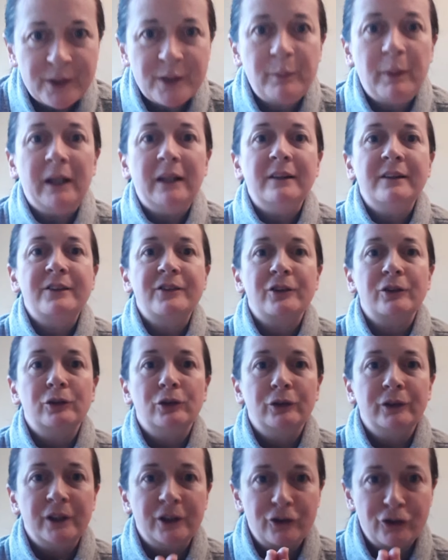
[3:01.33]
to balance your
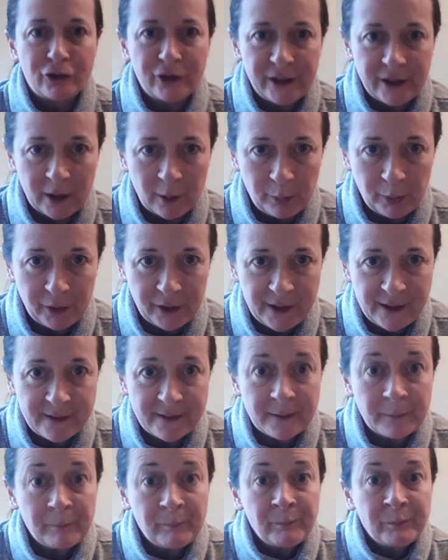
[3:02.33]
own adrenal
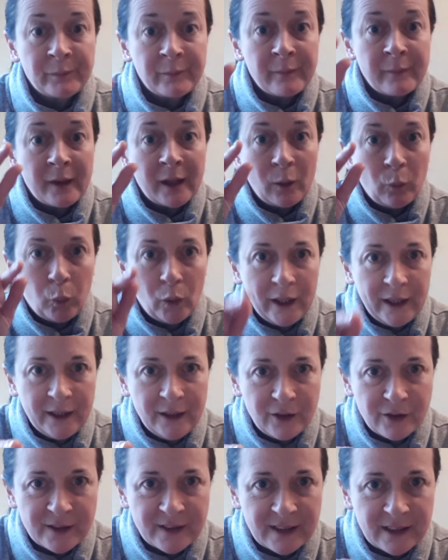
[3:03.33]
points when
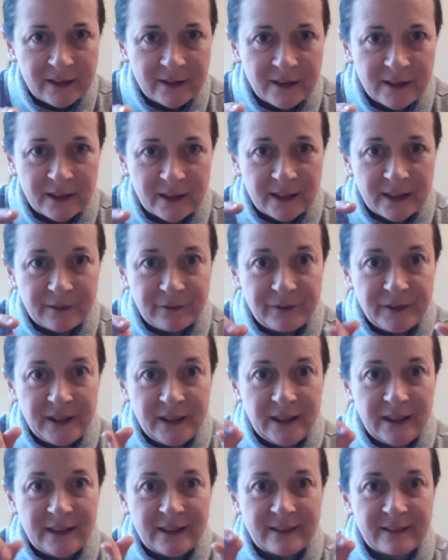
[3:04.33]
you start to
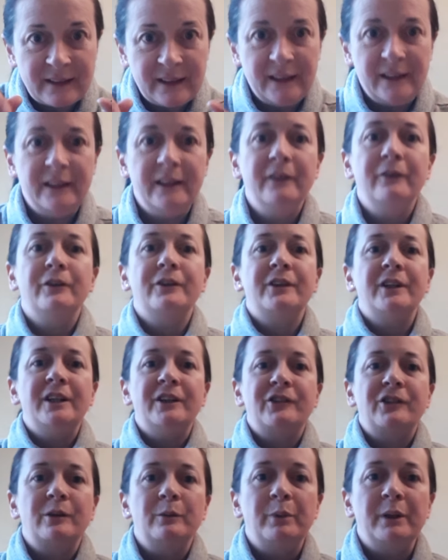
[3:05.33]
feel this kind of
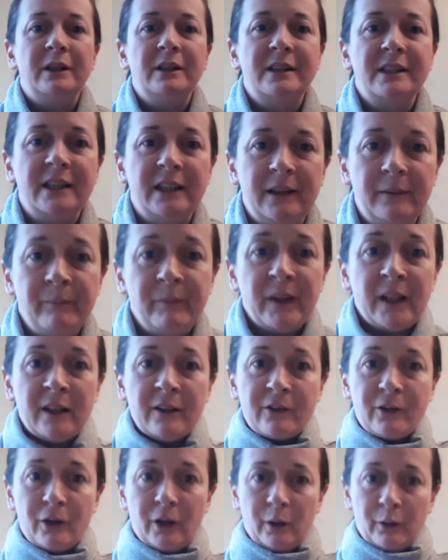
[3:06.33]
irritation building in.
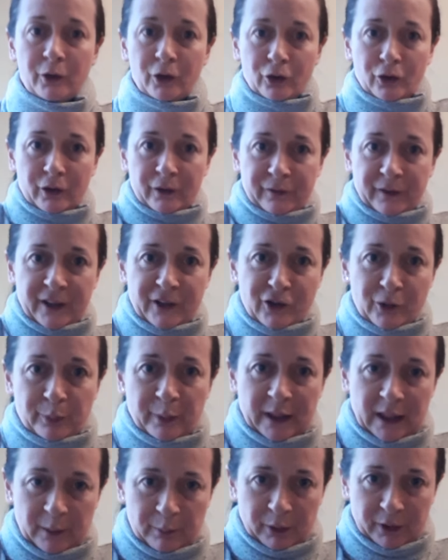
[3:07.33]
So you're going to find your
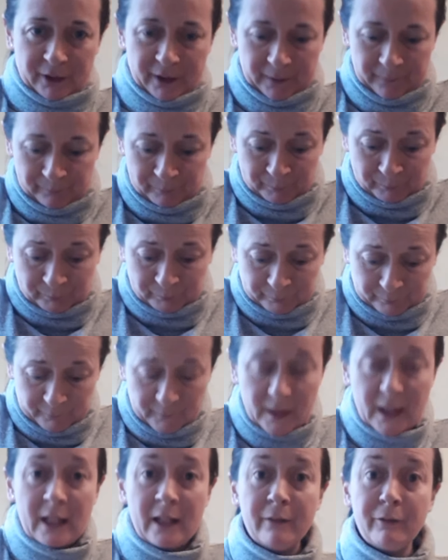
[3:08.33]
belly button.
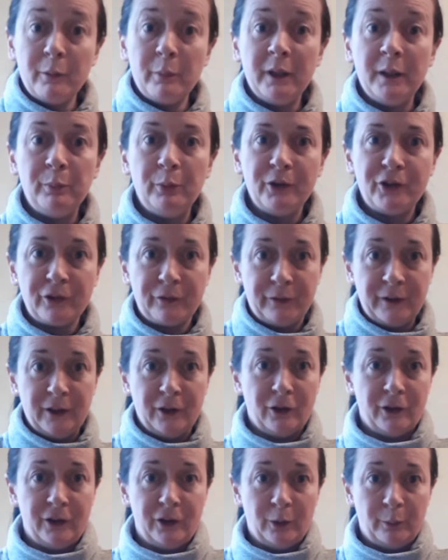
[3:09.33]
Everybody put your
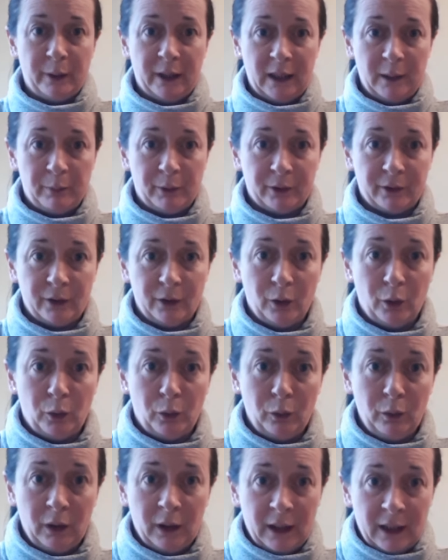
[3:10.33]
finger in your belly button
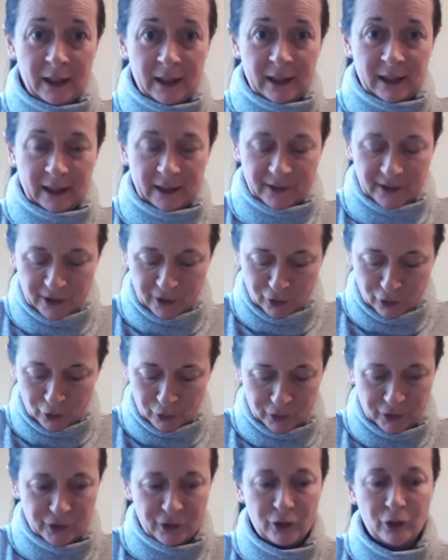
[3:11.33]
hole, and then you're
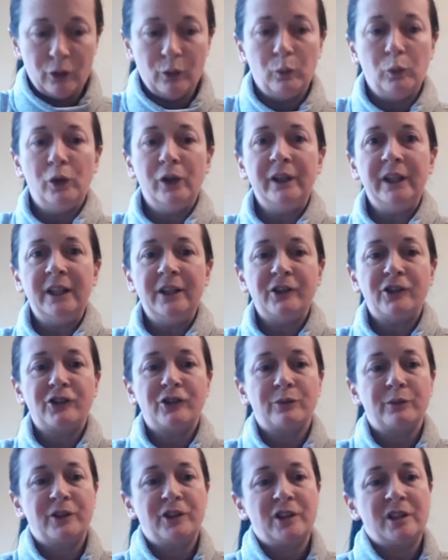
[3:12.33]
going to go 1
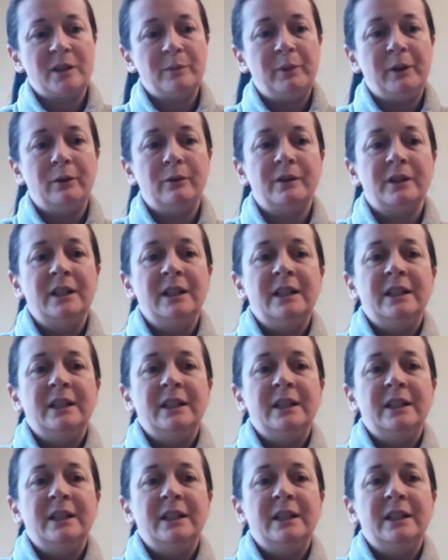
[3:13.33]
inch, which is about